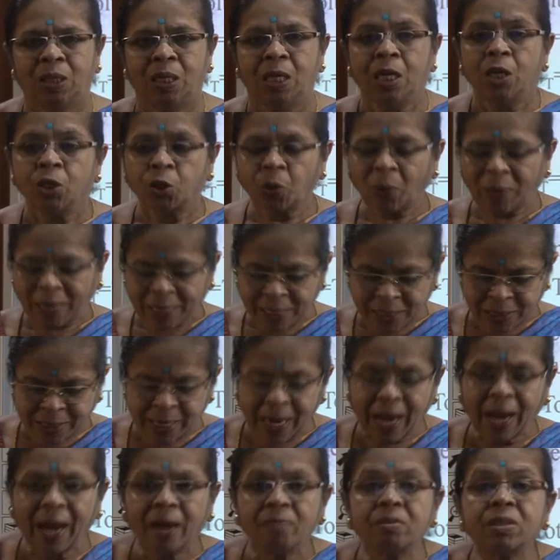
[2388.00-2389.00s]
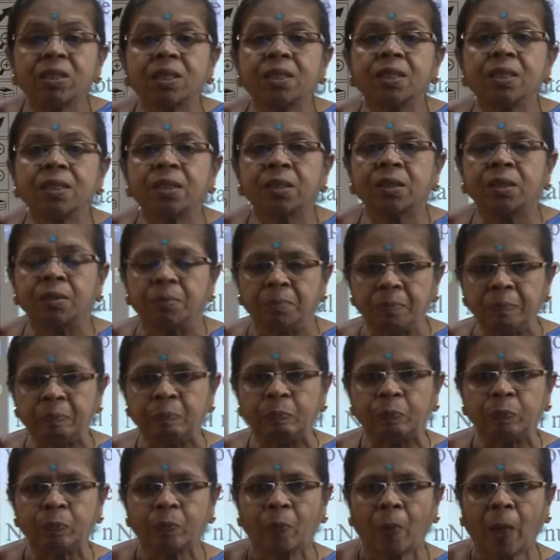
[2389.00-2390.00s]
So, let us say I have a system
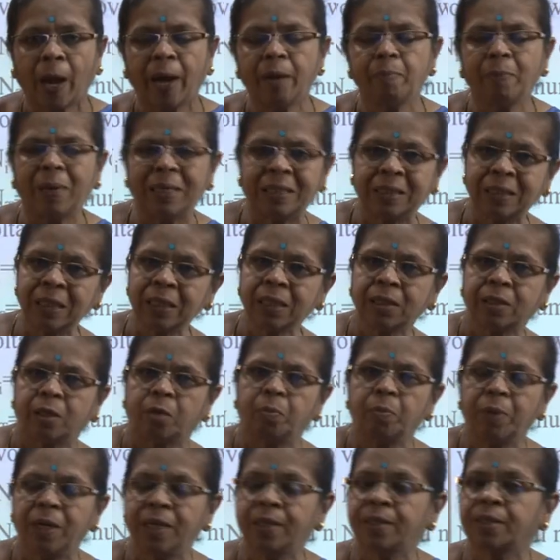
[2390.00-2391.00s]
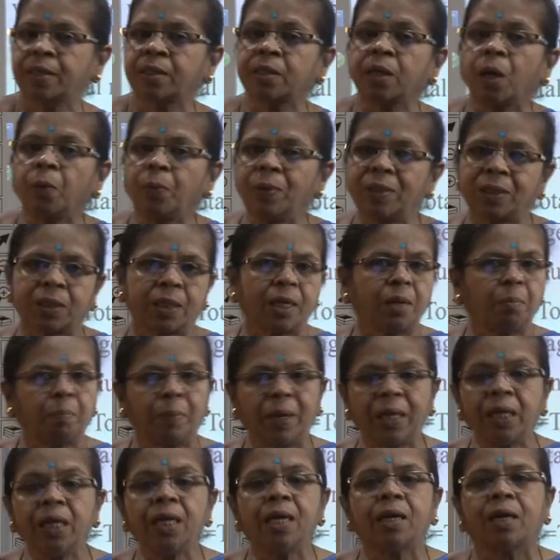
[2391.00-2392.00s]
and my system is servicing
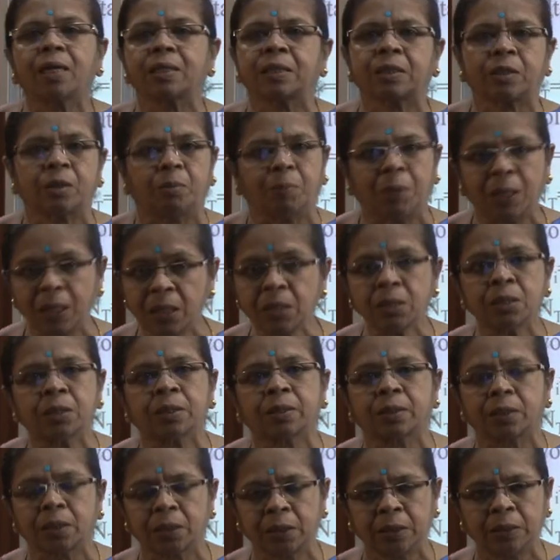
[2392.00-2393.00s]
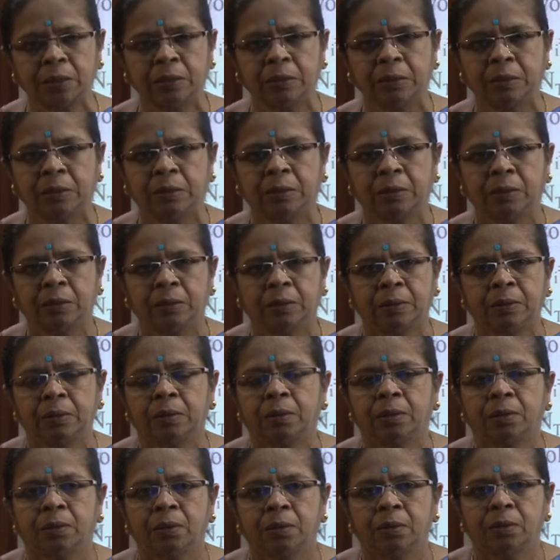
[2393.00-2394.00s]
many customers
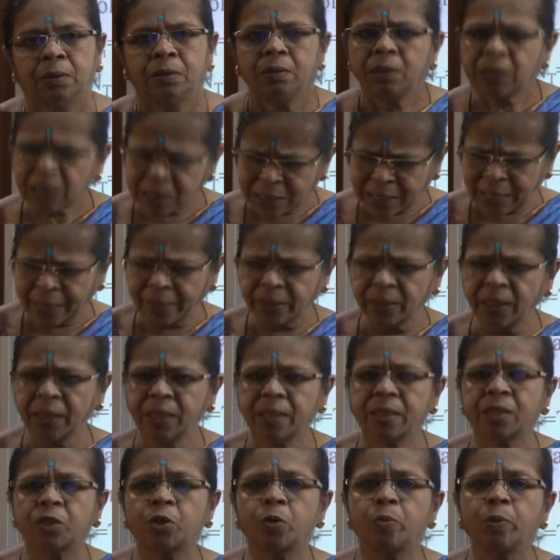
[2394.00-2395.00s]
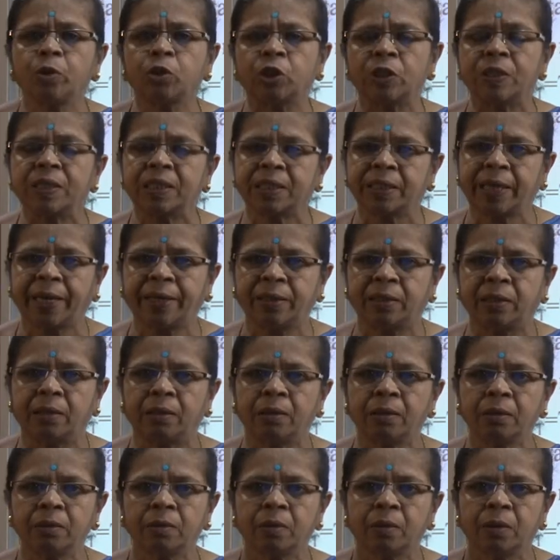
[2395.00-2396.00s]
just like the distribution
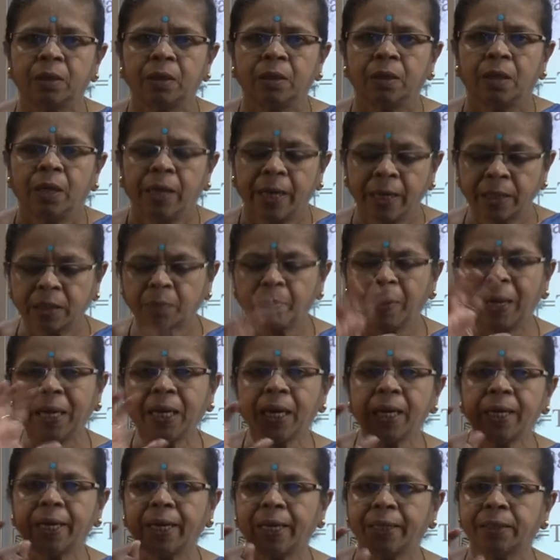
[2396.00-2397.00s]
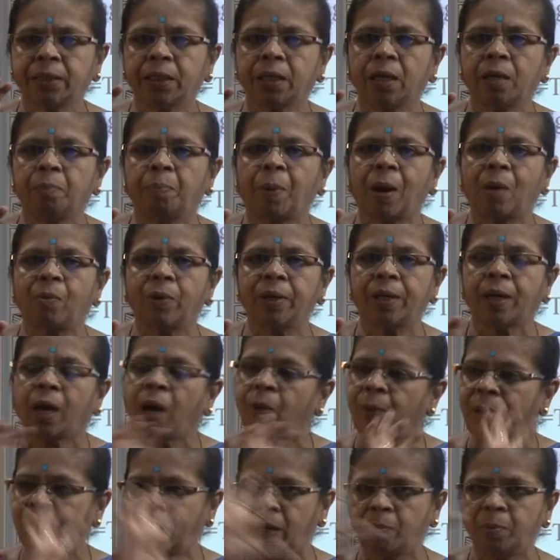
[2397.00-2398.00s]
sector is making electrical power
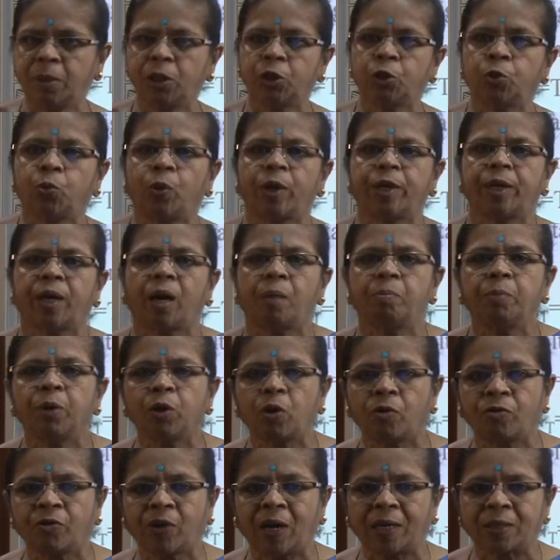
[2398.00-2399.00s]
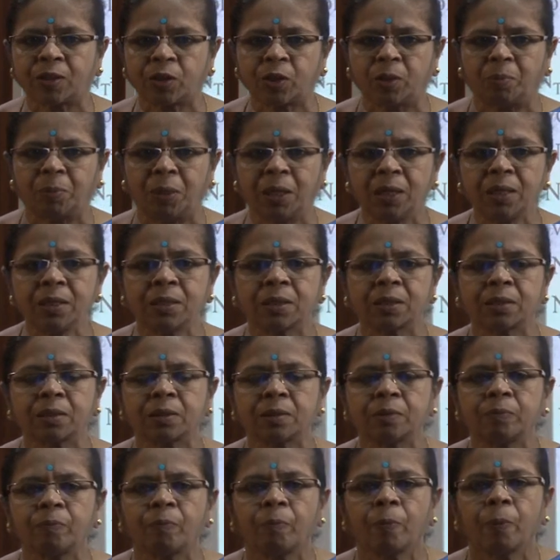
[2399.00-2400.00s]
available to a number of customers.
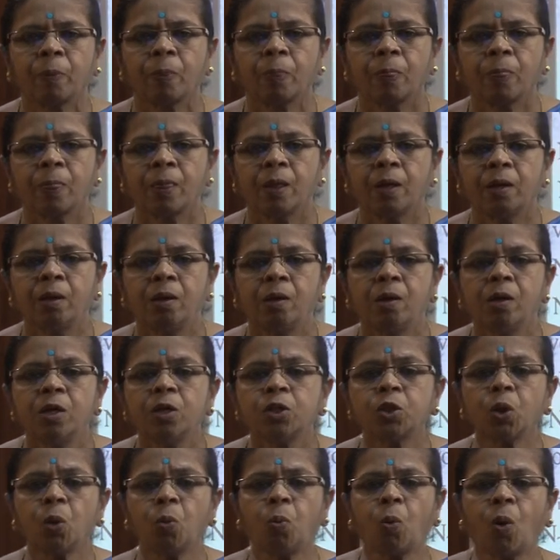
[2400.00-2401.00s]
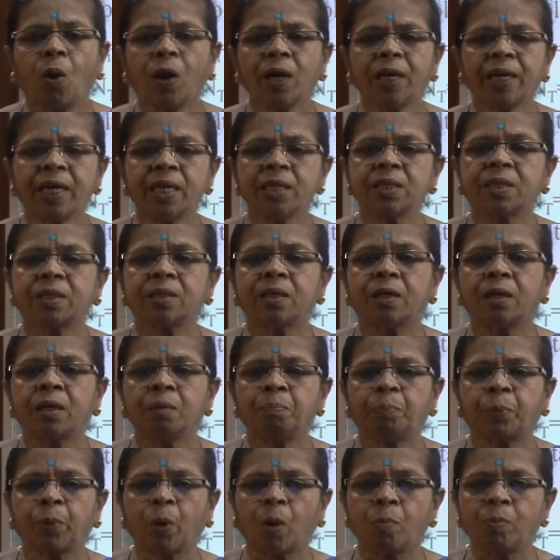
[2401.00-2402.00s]
So, what is the
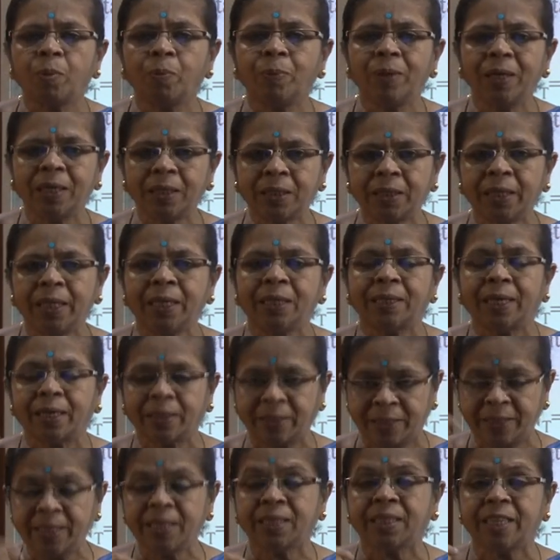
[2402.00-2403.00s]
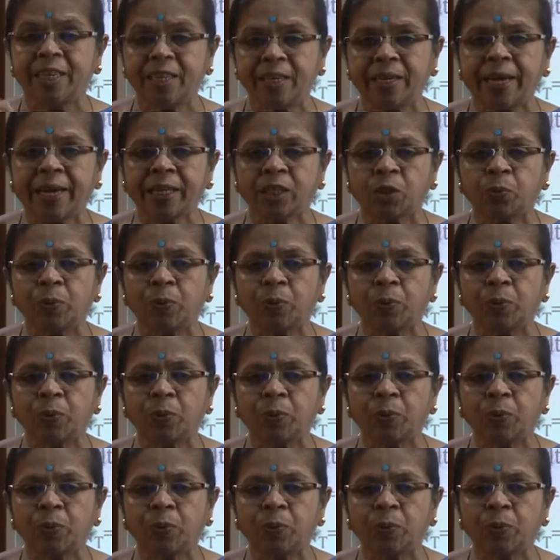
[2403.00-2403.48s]
probability that this index